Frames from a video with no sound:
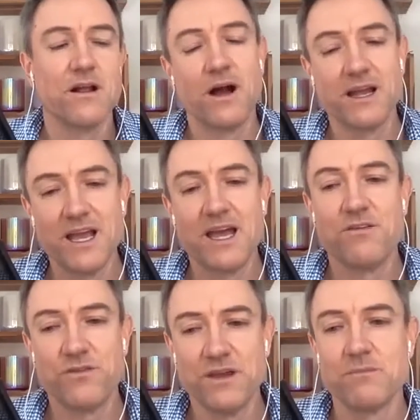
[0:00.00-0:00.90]
I
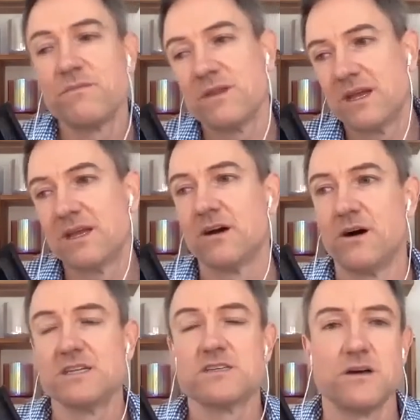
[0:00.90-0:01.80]
gave him, in
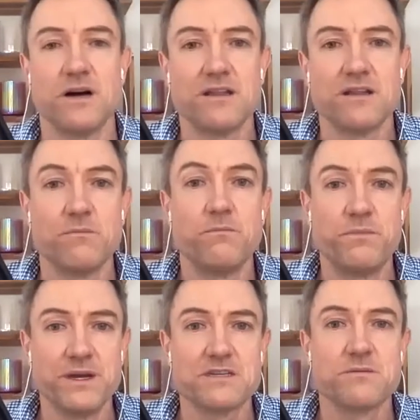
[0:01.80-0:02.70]
hindsight, the
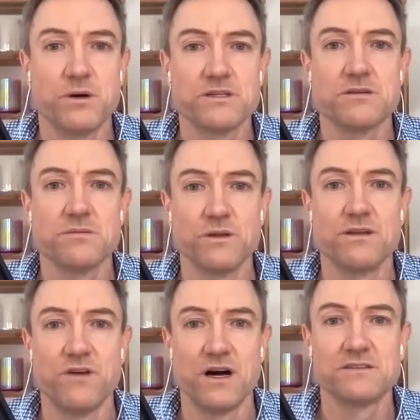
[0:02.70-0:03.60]
best possible
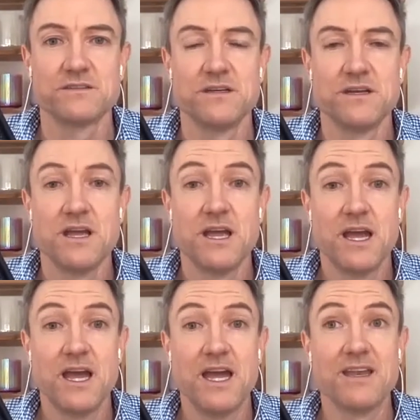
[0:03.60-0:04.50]
advice.
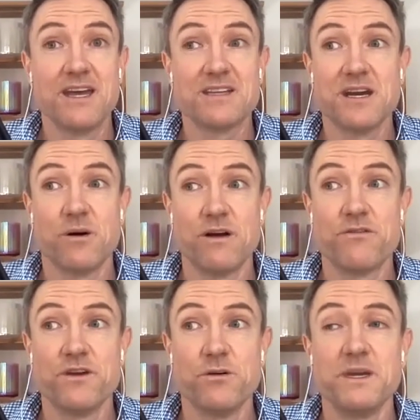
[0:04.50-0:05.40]
And that's how I
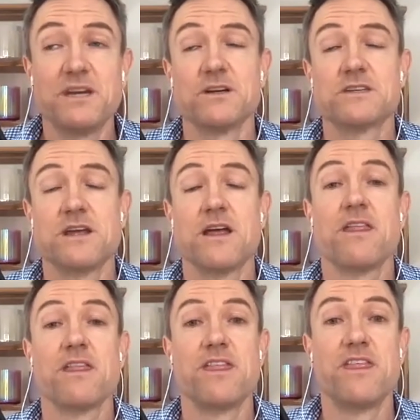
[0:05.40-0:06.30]
feel, because
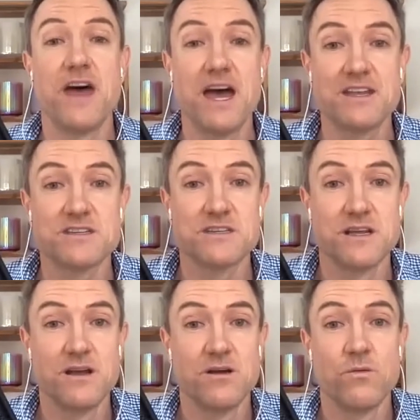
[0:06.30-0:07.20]
that's
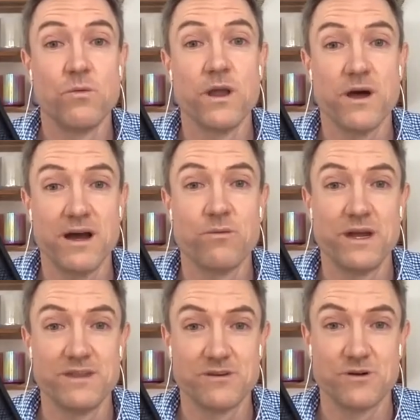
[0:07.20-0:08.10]
what I
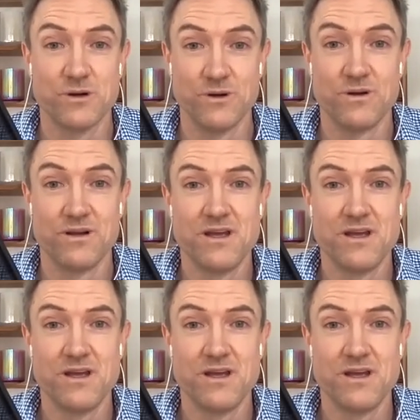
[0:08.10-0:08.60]
went through.